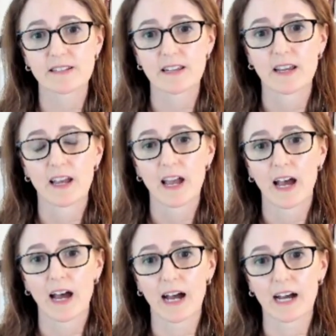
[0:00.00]

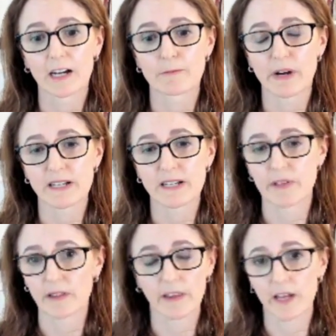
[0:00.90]
by something that
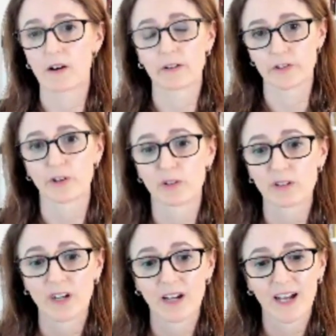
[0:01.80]
they can't
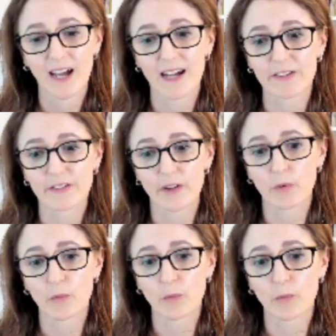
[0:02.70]
control. And
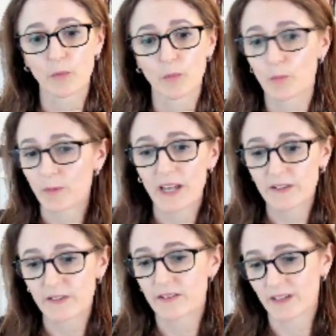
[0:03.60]
so
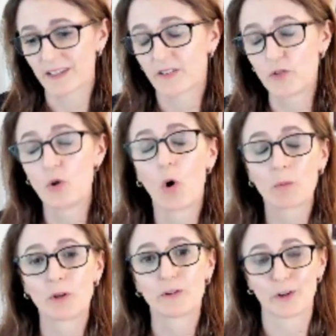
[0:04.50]
it's normal not
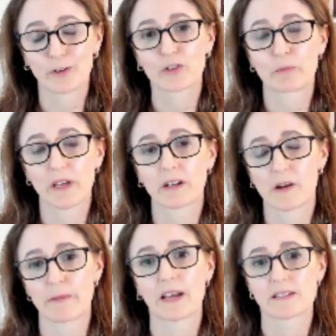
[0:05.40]
to be at our
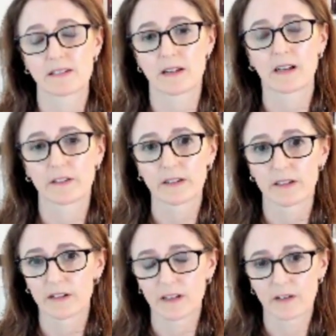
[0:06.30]
best under,
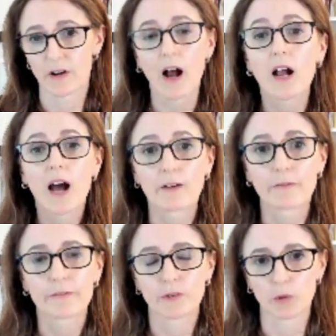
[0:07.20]
uncomfortable
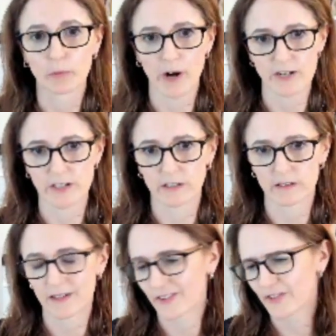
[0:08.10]
pressure. There's
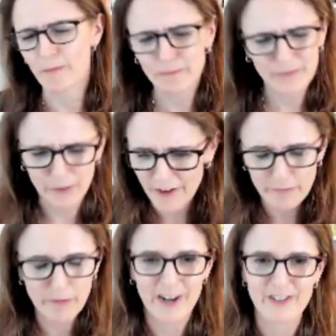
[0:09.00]
some degree of pressure
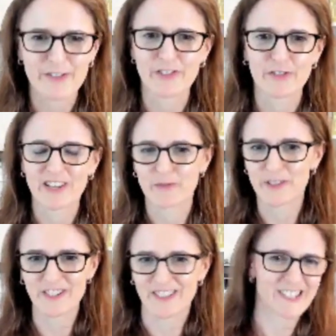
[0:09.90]
and stress, which is
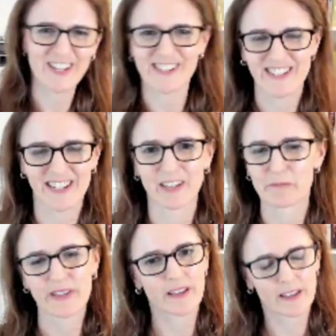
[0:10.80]
exciting. But
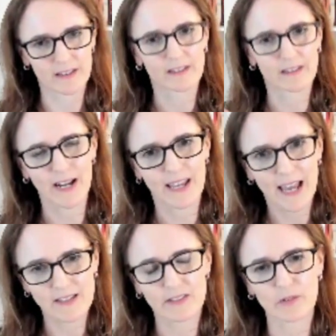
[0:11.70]
then, when it
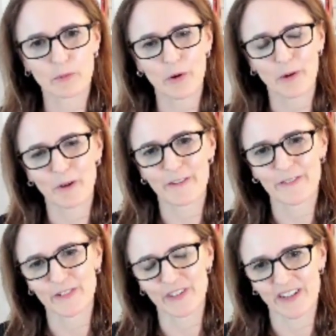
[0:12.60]
gets to a point where it
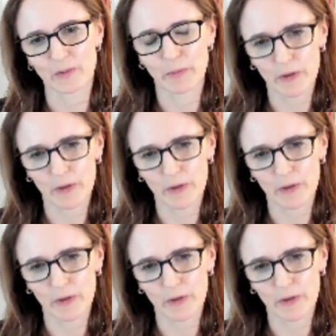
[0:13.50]
feels like it's beyond our